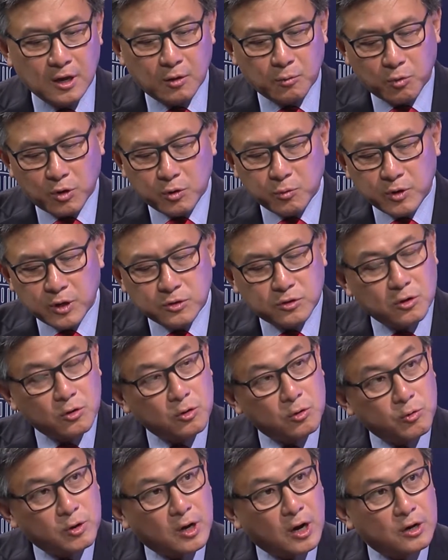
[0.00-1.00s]
What do we do
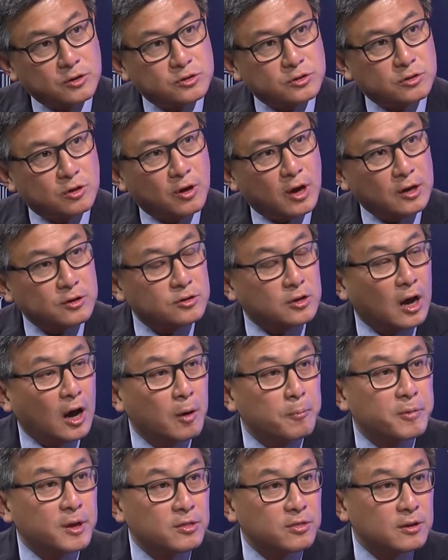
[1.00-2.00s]
in regards to
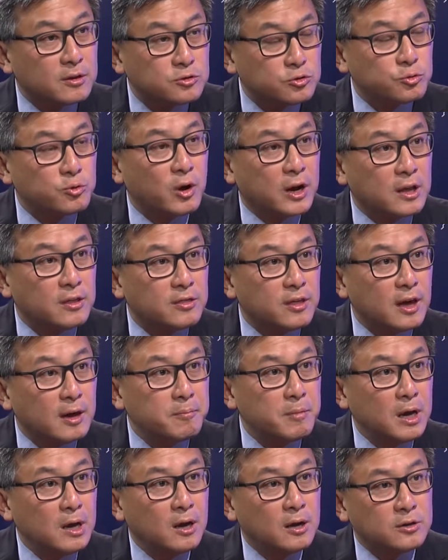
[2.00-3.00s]
helping train
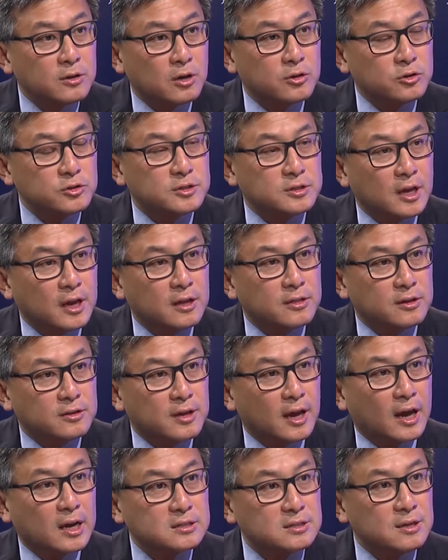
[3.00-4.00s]
them to understand the
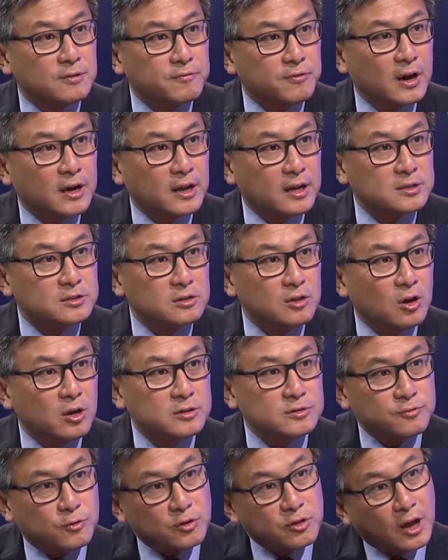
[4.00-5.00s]
tax and finance
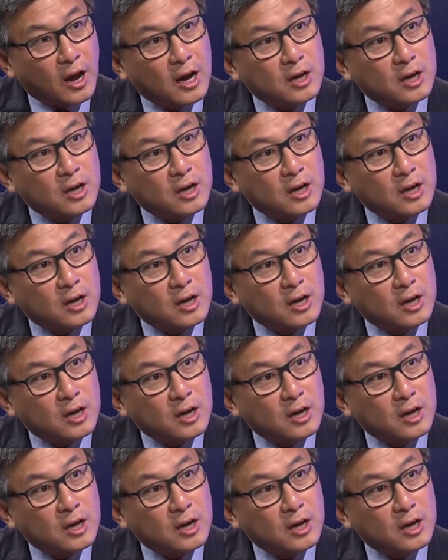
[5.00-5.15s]
laws for the